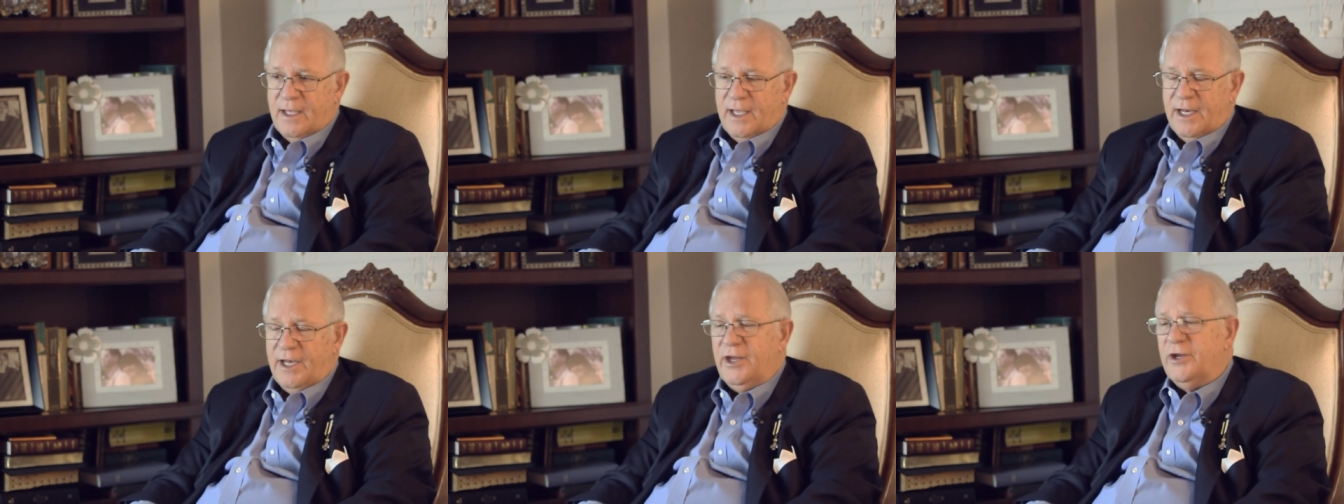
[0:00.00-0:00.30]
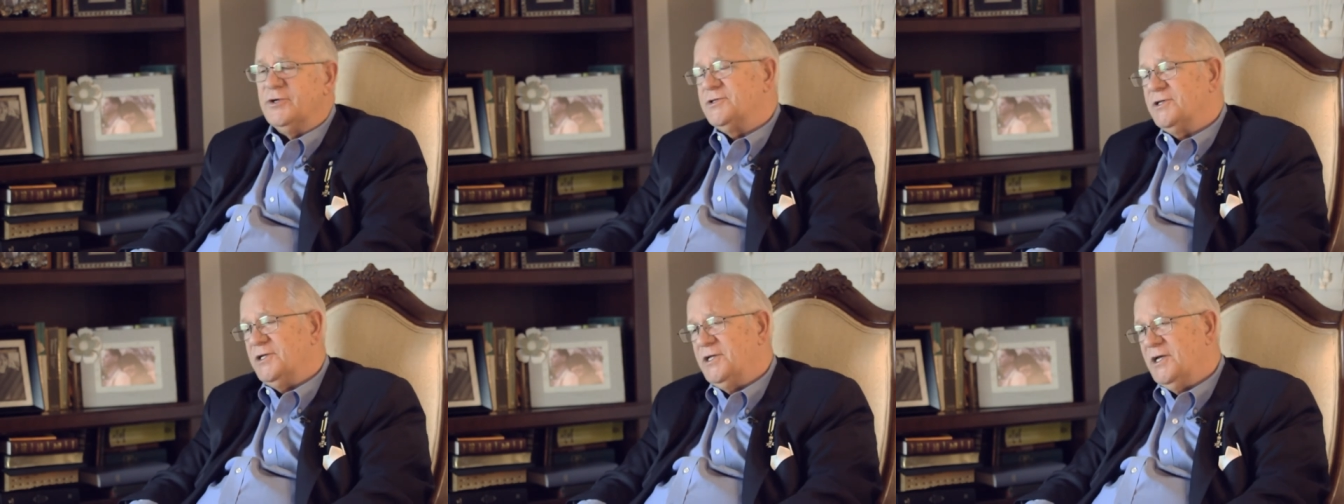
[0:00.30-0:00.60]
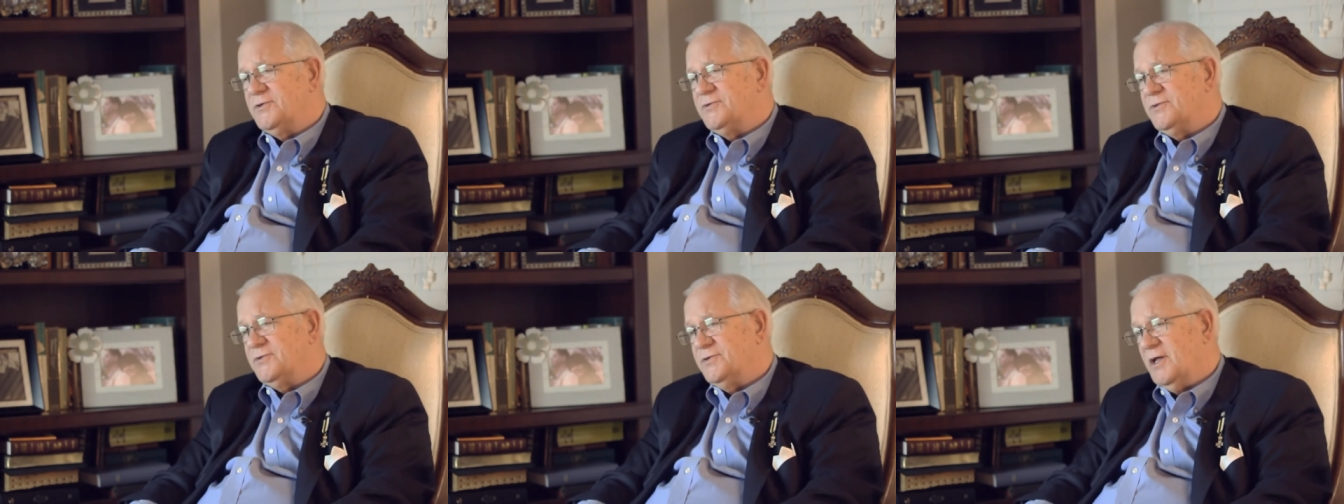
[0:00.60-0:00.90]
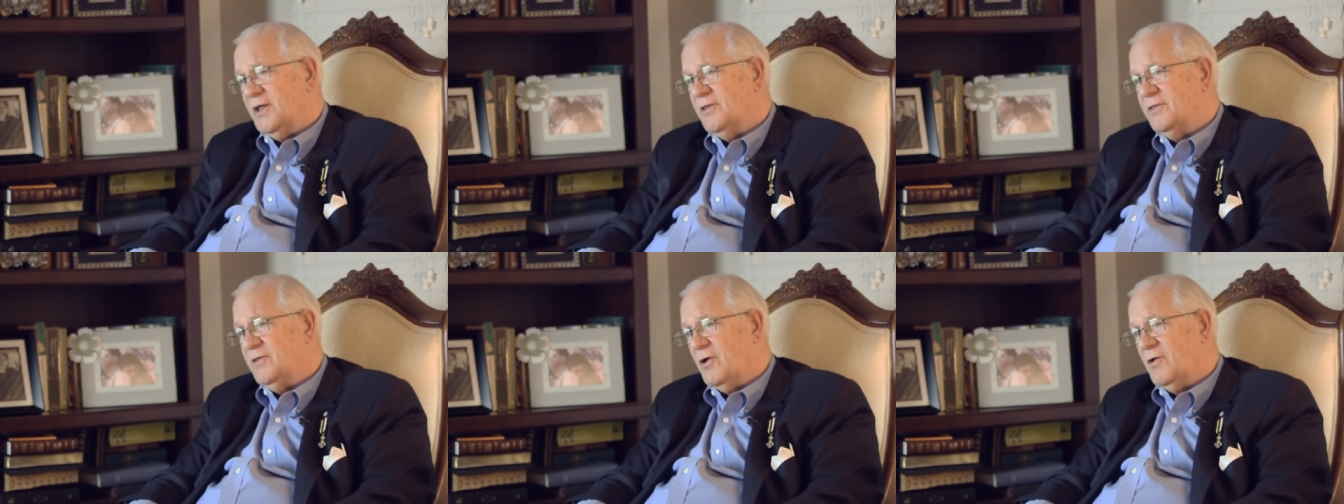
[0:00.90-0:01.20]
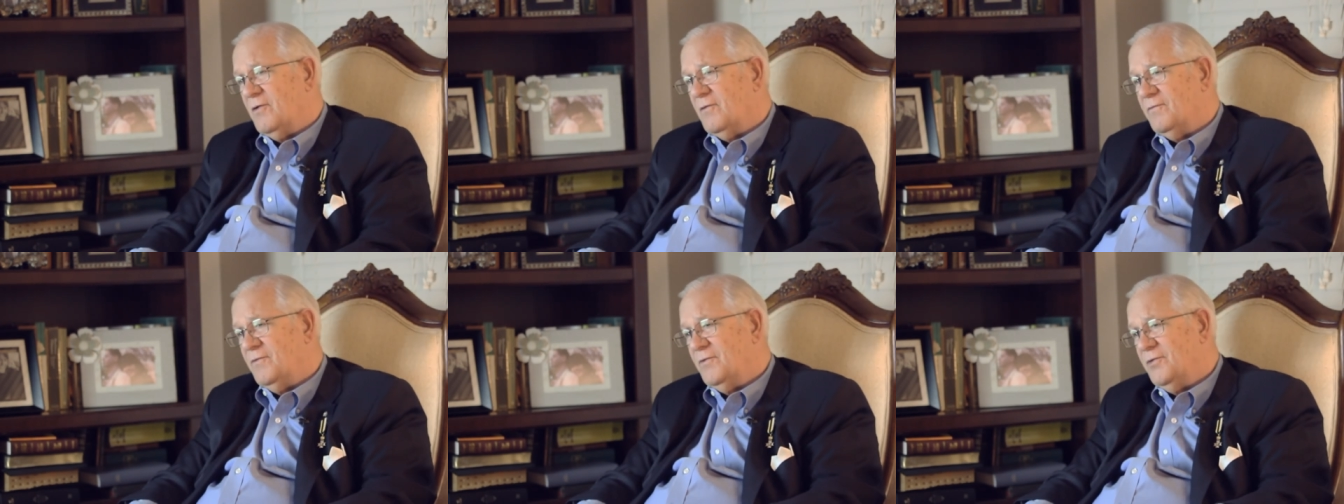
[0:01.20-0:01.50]
And here's an interesting
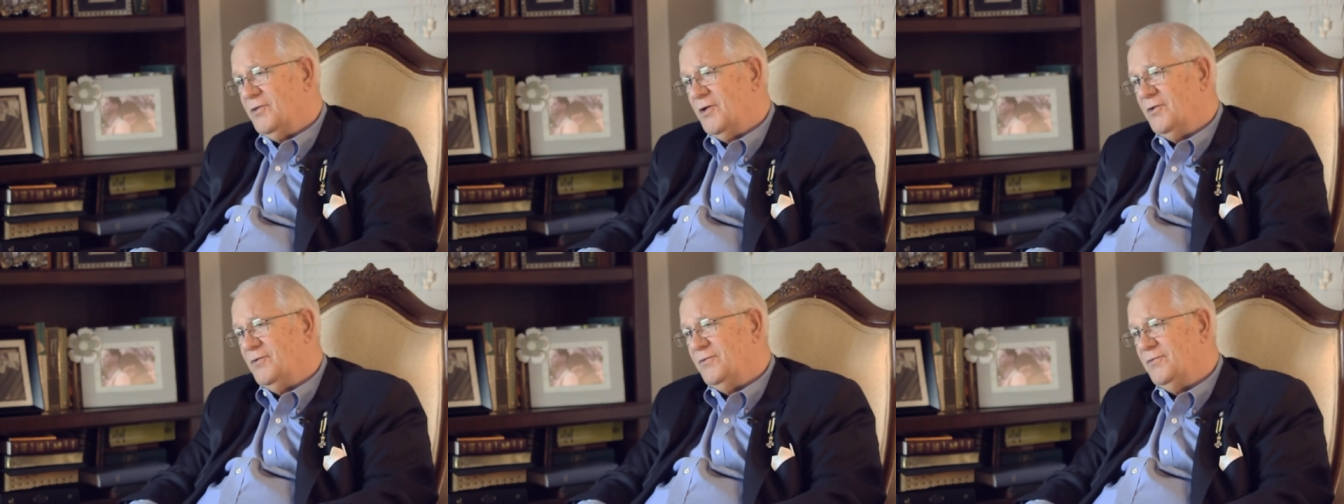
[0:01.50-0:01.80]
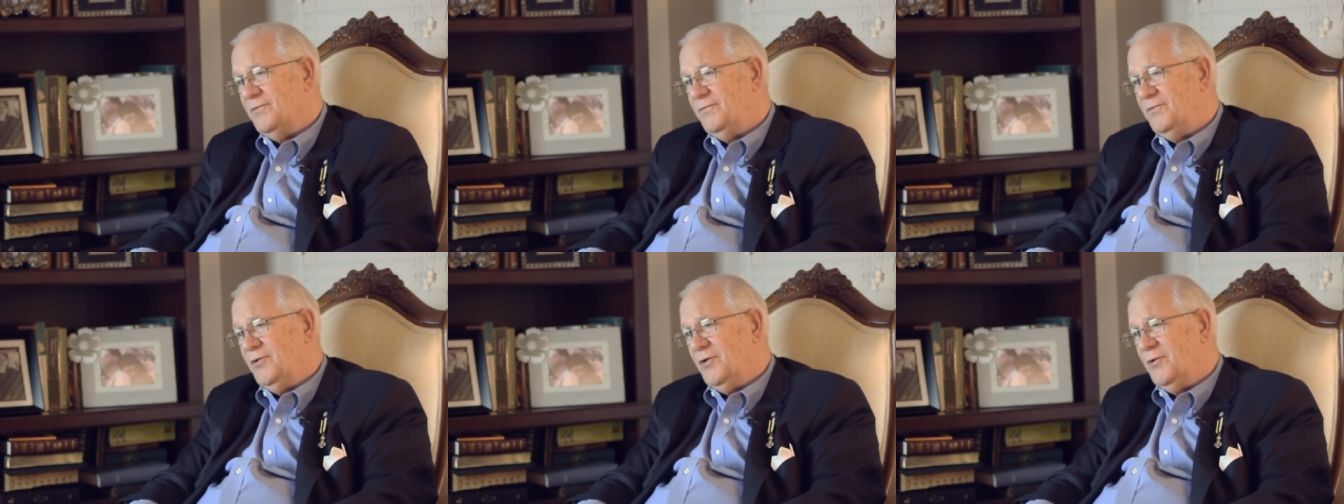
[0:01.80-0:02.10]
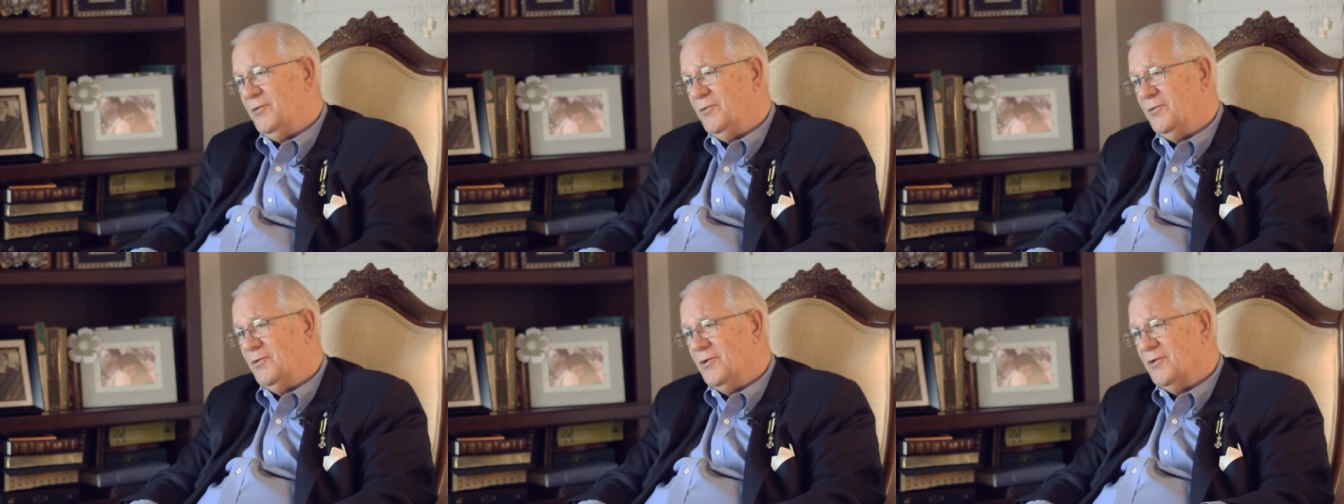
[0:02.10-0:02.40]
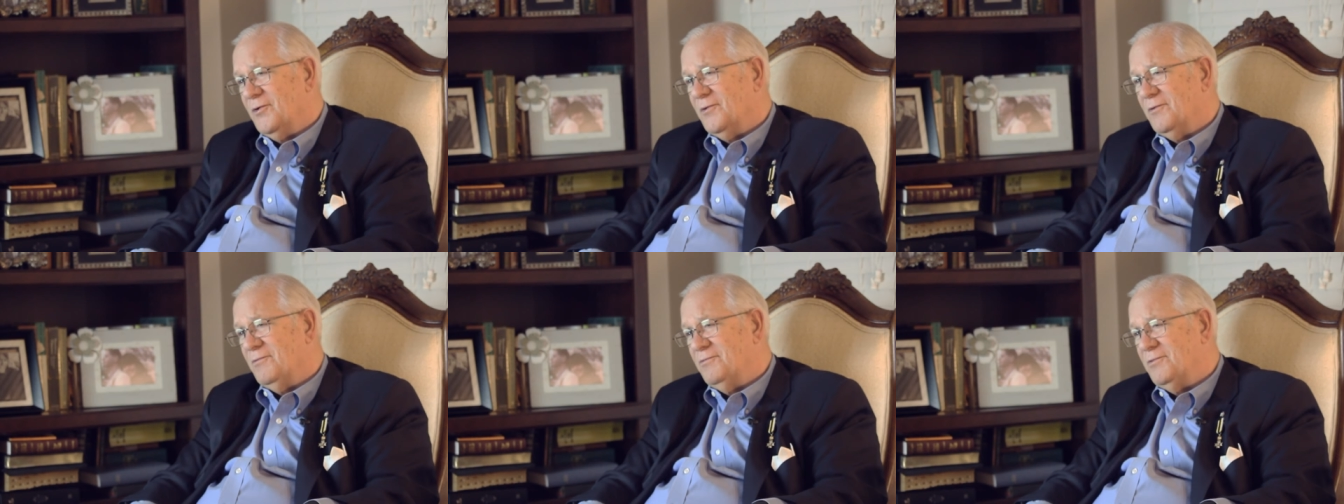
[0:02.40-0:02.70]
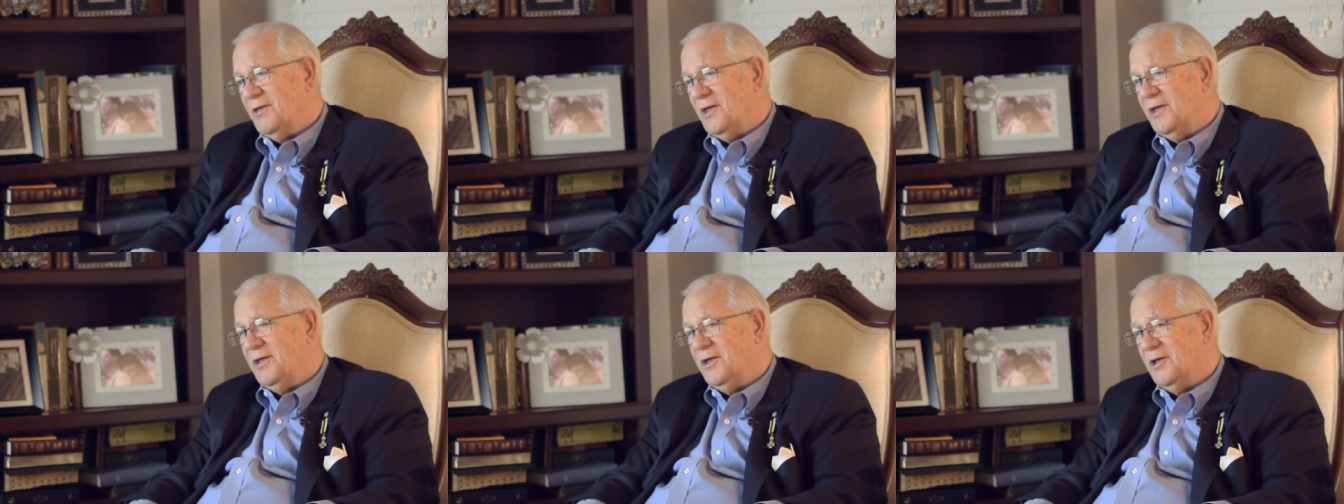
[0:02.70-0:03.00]
thought for those of you
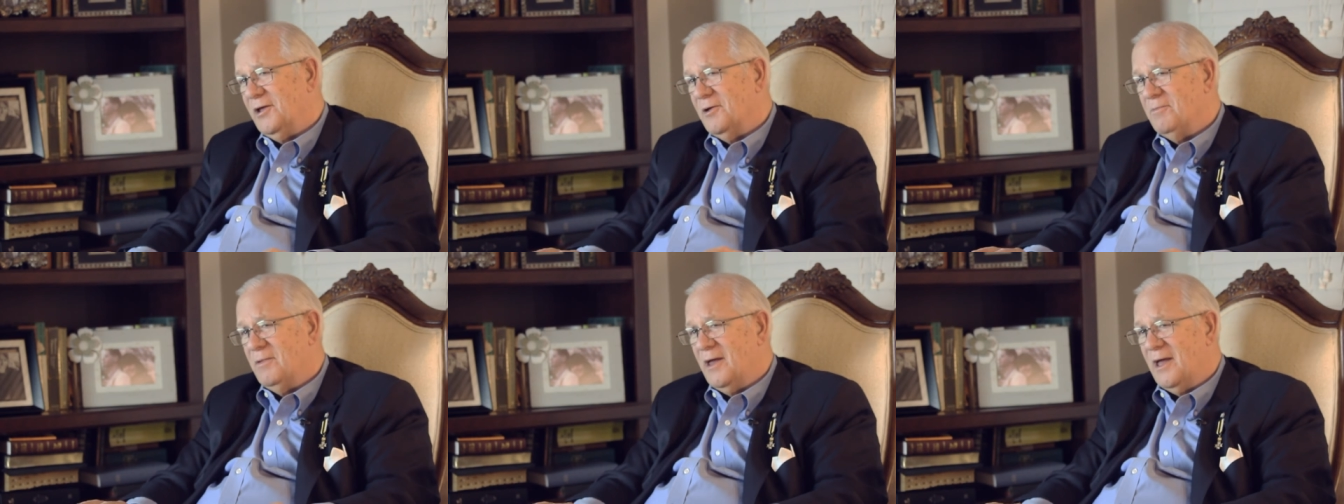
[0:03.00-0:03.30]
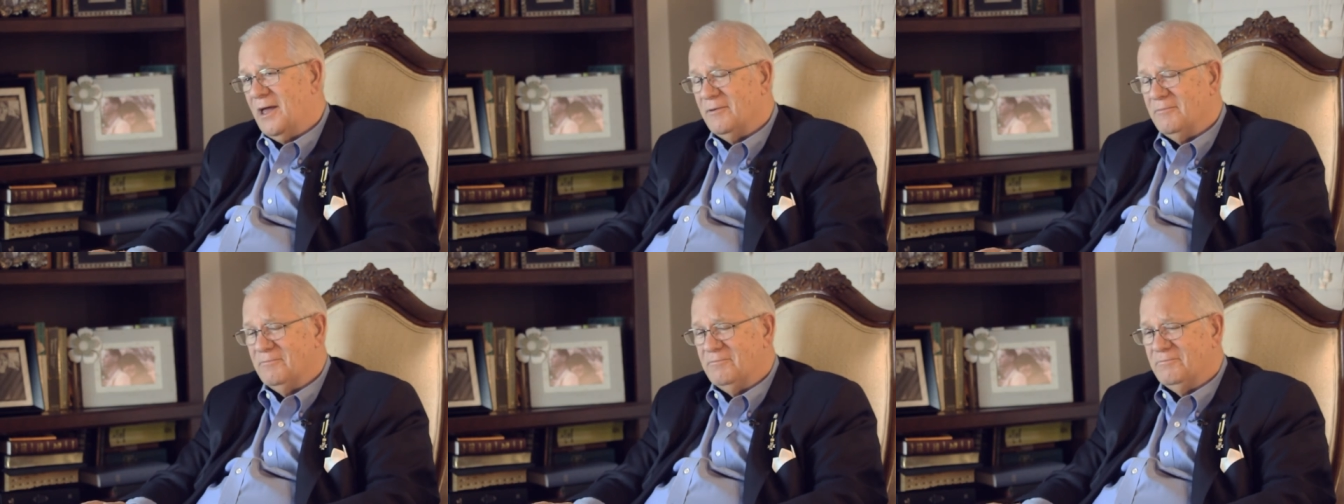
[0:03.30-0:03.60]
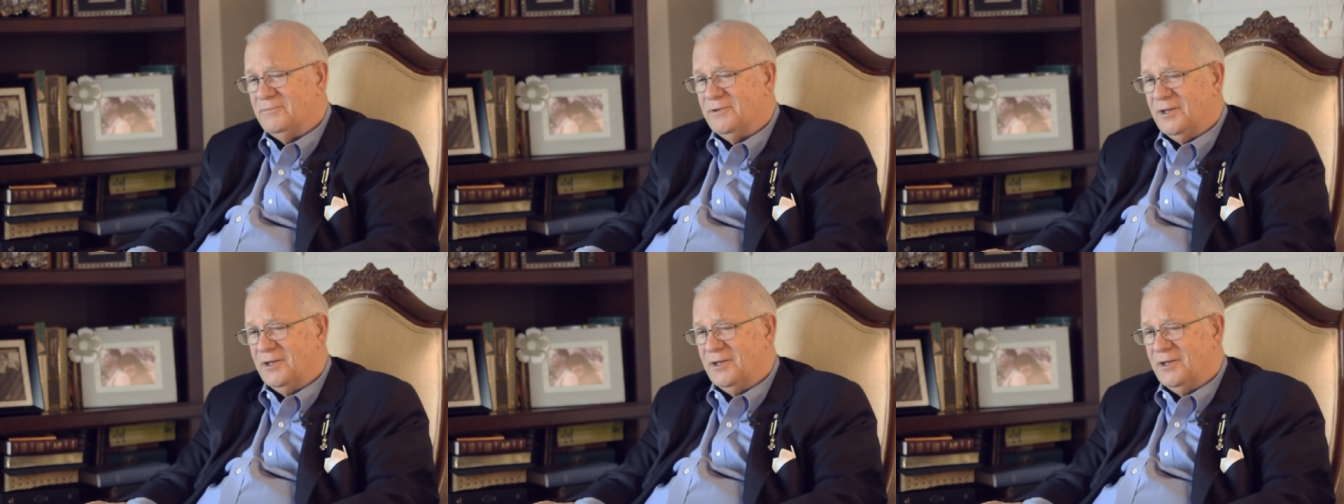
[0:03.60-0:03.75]
thinking about